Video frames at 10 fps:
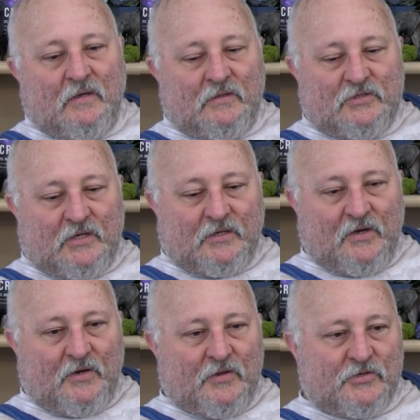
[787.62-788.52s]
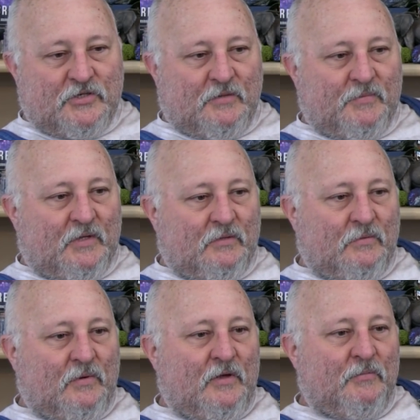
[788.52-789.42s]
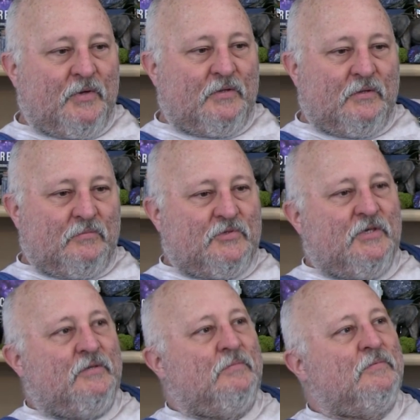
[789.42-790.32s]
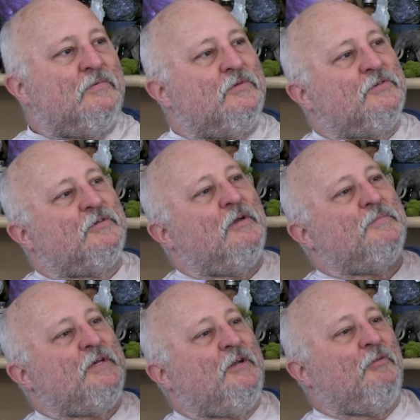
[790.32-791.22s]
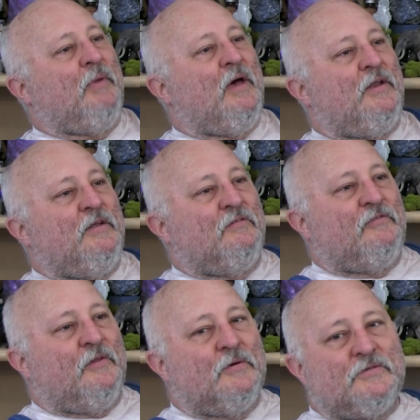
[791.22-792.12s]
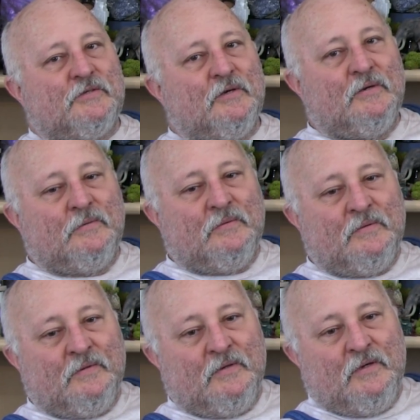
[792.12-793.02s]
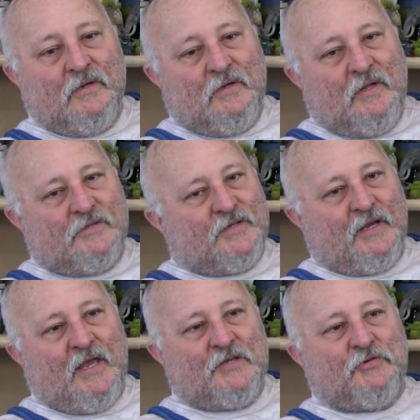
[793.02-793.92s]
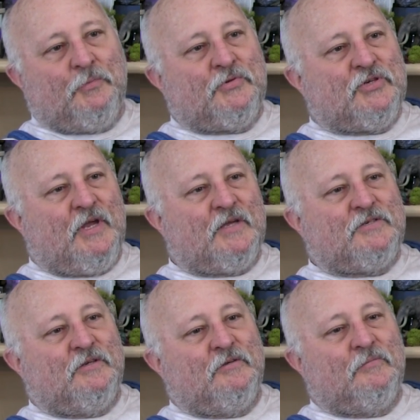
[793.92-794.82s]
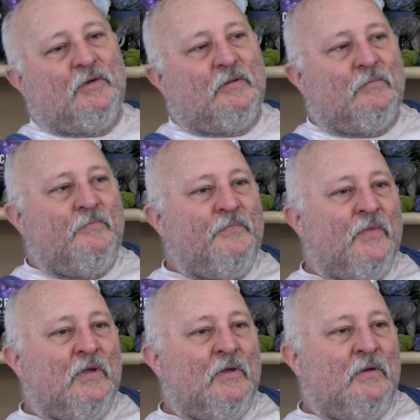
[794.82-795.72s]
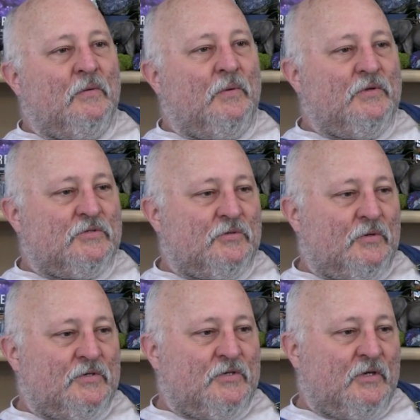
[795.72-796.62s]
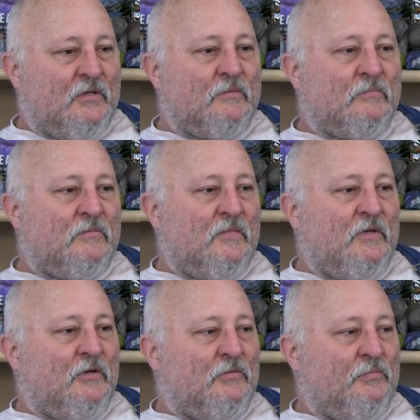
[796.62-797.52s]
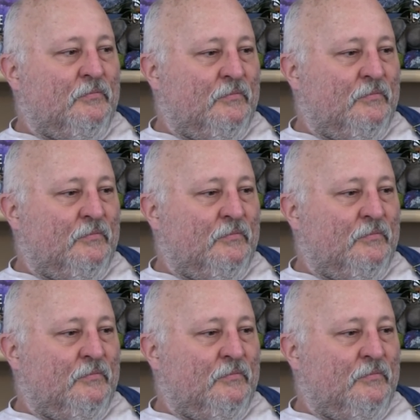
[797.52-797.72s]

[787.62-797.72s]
Uh, she had to go to the ship that they're on, but she just comes out of the body and flows there. It's like astral projection, but when you source, you can, you know,